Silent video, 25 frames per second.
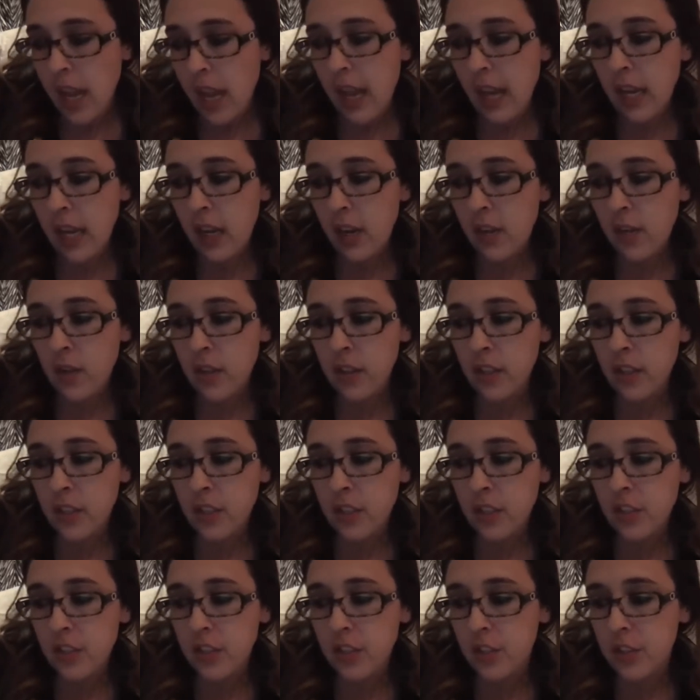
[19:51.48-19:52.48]
And I want you
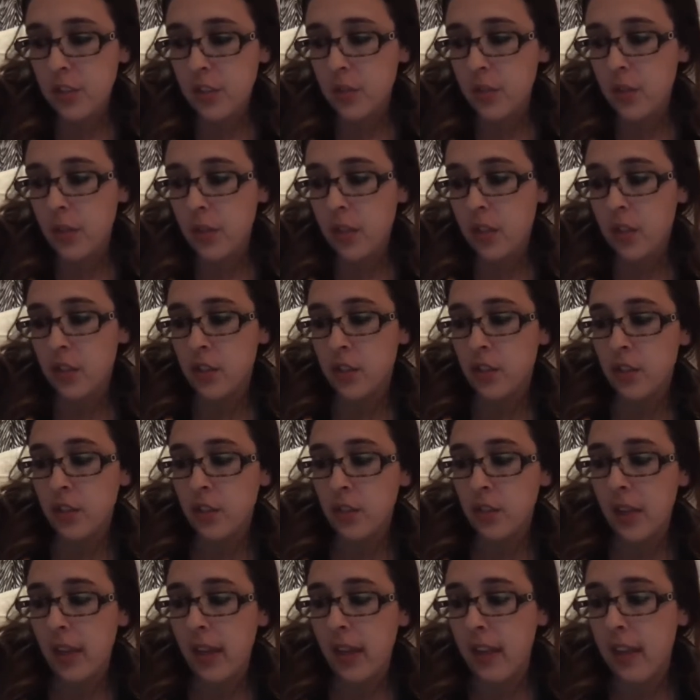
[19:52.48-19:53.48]
to
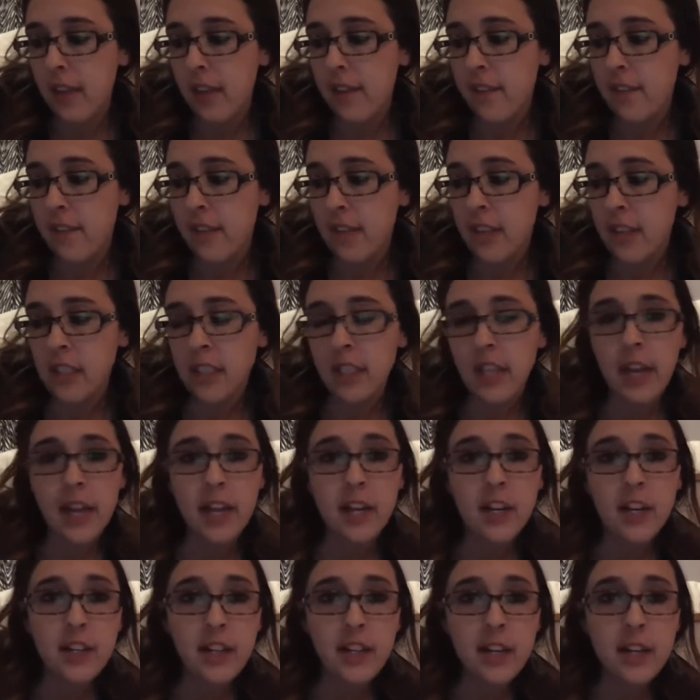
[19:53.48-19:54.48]
do a Venn
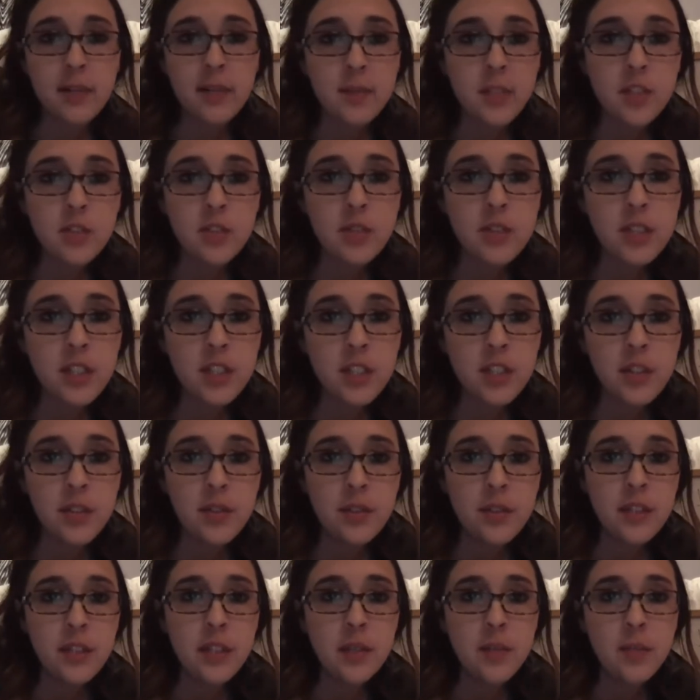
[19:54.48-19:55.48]
diagram between you
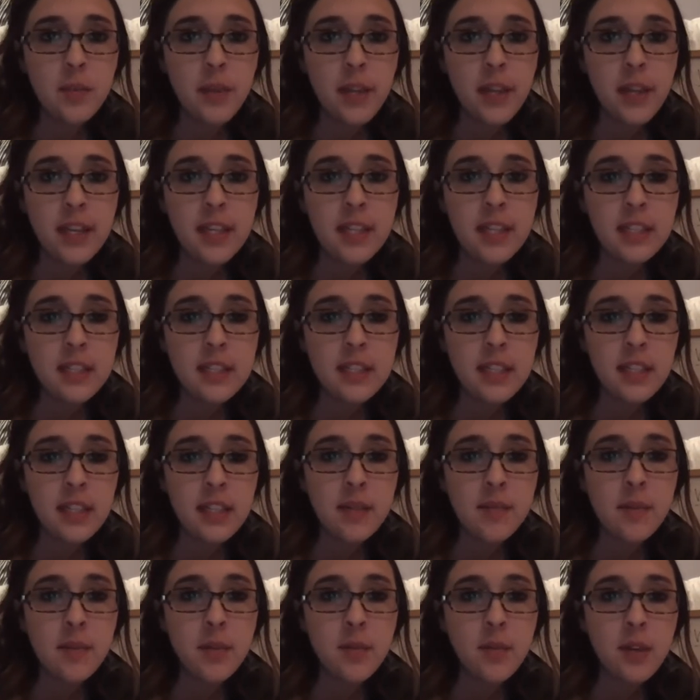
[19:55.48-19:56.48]
and the plant,
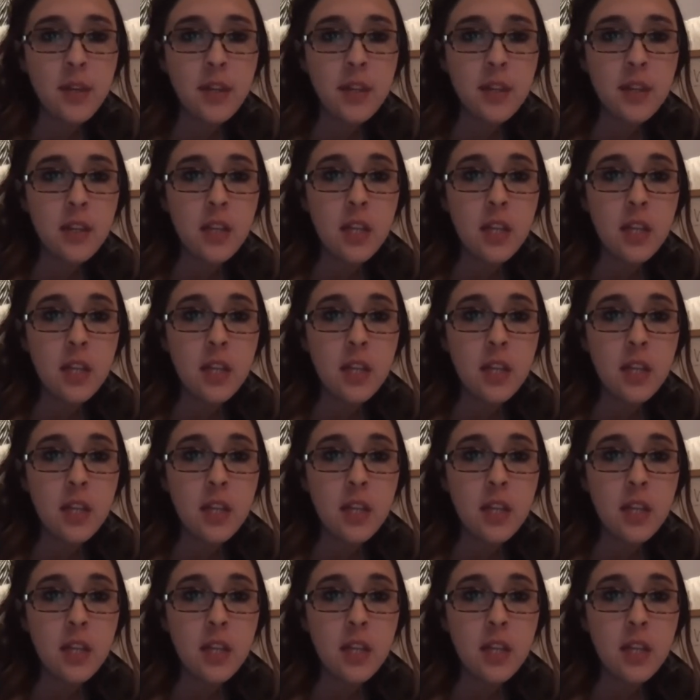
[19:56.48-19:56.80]
telling me what